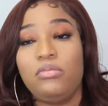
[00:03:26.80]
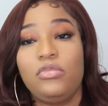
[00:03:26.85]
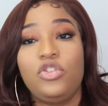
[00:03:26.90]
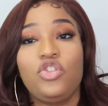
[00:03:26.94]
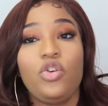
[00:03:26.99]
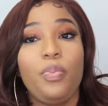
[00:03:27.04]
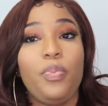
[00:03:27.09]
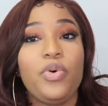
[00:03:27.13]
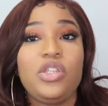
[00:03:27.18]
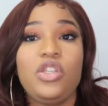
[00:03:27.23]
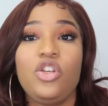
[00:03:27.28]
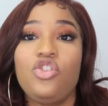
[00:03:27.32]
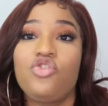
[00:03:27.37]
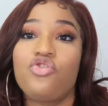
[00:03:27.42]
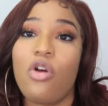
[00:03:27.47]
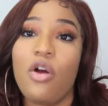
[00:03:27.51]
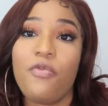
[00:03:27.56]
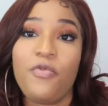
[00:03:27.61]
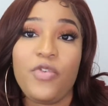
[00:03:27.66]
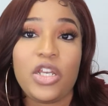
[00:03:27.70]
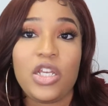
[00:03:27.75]
suppose the
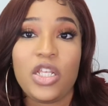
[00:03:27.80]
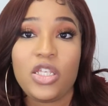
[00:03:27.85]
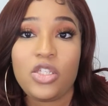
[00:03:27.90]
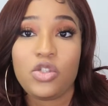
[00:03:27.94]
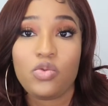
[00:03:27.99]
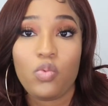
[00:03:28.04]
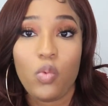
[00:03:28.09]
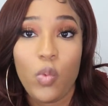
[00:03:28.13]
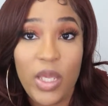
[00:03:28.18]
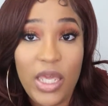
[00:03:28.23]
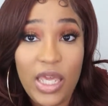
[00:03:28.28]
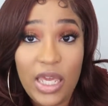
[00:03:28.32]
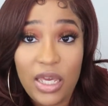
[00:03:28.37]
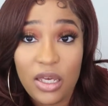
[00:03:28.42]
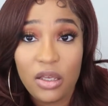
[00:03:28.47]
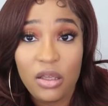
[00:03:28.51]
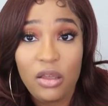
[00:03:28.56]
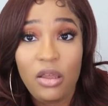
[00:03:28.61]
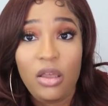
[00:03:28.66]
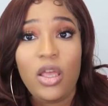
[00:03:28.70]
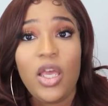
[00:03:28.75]
draw for this week
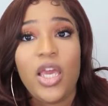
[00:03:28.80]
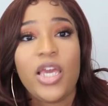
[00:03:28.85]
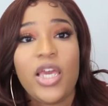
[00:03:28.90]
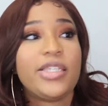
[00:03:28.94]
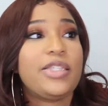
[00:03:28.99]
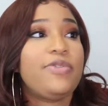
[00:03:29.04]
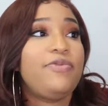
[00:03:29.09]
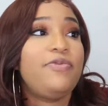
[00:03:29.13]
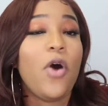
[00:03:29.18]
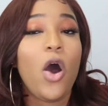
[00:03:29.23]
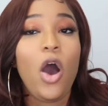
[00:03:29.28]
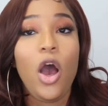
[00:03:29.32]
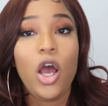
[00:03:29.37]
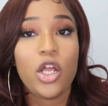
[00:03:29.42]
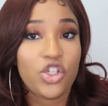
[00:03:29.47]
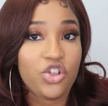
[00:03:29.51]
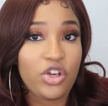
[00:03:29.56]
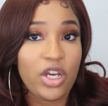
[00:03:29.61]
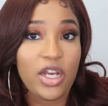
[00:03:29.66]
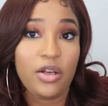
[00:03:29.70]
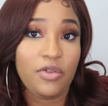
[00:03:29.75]
is
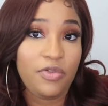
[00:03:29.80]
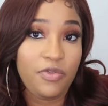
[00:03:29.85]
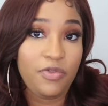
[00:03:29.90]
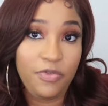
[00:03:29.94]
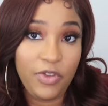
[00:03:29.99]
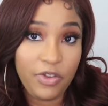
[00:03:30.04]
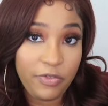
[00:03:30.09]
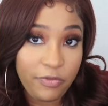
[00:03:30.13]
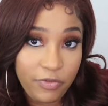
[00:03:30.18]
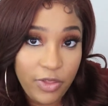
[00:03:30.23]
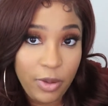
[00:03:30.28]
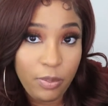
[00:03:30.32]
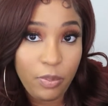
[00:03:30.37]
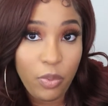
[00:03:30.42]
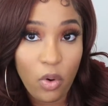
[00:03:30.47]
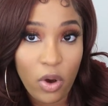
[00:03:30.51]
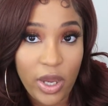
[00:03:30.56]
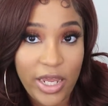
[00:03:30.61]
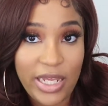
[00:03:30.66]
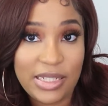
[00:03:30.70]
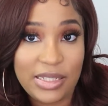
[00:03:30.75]
450
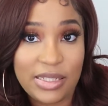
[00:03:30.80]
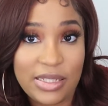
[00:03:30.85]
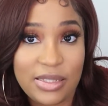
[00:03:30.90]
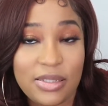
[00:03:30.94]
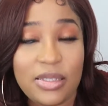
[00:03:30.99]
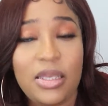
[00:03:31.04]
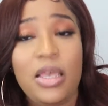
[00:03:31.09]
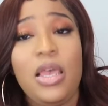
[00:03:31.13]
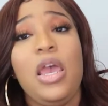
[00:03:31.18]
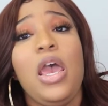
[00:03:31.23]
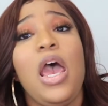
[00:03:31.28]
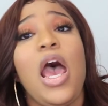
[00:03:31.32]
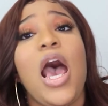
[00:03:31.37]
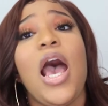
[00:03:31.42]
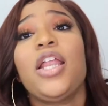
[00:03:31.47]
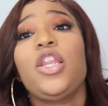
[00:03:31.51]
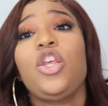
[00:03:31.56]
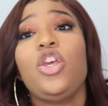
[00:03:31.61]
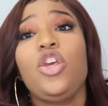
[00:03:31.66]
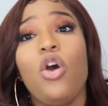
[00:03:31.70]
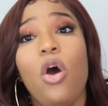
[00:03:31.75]
points.
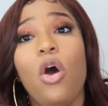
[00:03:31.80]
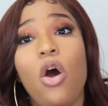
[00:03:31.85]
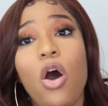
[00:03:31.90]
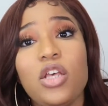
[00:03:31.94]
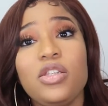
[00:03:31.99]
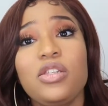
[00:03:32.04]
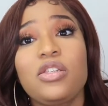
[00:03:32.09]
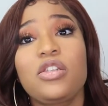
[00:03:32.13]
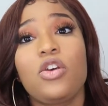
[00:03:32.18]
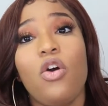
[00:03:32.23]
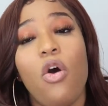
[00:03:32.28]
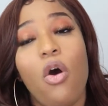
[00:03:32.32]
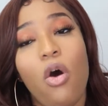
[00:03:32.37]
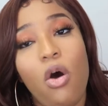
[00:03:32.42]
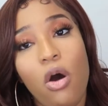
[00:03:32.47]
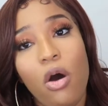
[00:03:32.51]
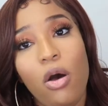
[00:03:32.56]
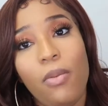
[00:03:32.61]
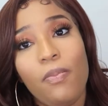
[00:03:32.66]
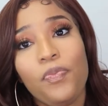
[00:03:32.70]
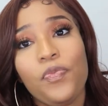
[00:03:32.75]
And your
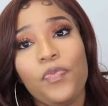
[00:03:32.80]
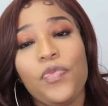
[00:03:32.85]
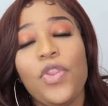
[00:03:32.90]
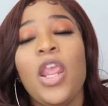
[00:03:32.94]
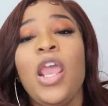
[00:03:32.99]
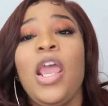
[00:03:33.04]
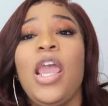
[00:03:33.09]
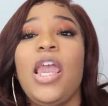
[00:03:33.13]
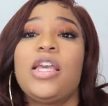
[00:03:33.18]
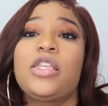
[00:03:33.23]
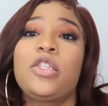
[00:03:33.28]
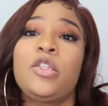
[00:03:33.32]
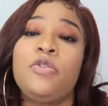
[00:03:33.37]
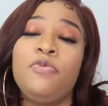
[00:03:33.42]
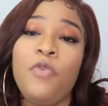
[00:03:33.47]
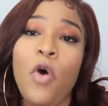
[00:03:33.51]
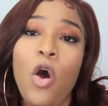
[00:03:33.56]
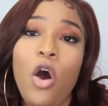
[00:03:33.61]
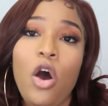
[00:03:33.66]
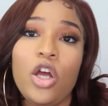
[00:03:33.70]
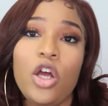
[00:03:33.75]
score is
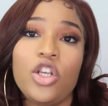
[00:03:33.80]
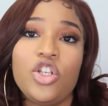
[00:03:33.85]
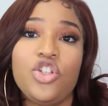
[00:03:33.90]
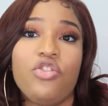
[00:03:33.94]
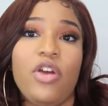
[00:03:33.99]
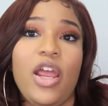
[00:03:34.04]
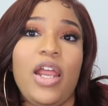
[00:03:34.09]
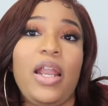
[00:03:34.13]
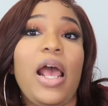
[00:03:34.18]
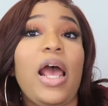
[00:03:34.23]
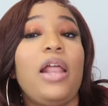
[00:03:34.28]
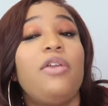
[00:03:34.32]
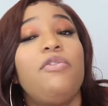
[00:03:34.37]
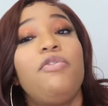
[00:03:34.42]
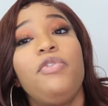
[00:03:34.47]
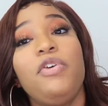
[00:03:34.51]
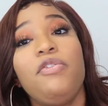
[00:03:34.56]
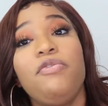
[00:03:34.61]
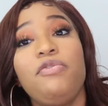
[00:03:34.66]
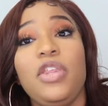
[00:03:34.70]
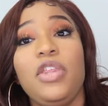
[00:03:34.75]

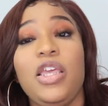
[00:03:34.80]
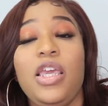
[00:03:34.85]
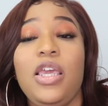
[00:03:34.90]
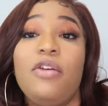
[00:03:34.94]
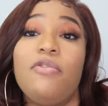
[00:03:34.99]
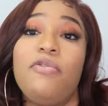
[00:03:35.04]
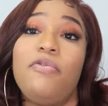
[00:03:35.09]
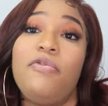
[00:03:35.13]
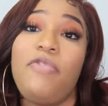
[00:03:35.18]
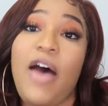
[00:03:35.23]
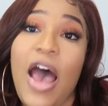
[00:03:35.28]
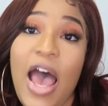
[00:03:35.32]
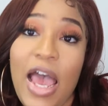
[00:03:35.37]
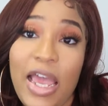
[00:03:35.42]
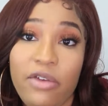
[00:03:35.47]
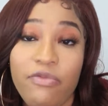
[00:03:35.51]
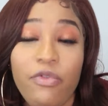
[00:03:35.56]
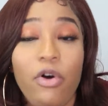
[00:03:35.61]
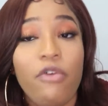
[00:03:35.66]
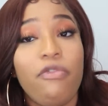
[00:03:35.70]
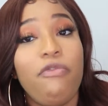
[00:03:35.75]

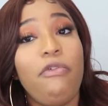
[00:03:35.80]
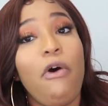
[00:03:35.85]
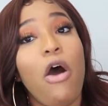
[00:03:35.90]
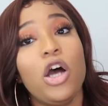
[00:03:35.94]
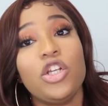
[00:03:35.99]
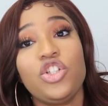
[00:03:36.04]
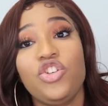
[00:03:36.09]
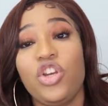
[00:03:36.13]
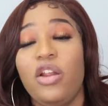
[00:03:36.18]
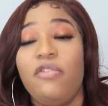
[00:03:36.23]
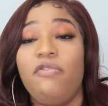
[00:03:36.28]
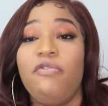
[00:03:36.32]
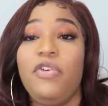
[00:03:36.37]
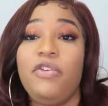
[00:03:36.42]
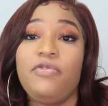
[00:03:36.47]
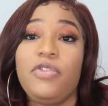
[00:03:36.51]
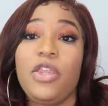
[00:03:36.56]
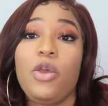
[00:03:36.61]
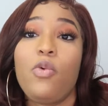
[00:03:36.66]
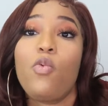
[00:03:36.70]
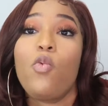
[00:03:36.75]
455 or
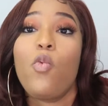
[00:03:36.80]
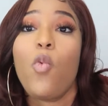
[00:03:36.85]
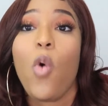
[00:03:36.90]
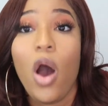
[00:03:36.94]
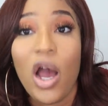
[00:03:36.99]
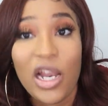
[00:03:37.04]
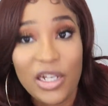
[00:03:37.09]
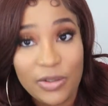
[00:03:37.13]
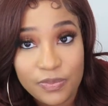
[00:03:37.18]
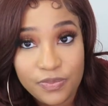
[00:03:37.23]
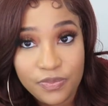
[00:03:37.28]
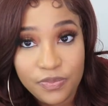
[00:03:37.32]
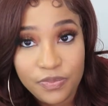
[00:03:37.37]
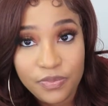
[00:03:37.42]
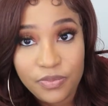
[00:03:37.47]
451.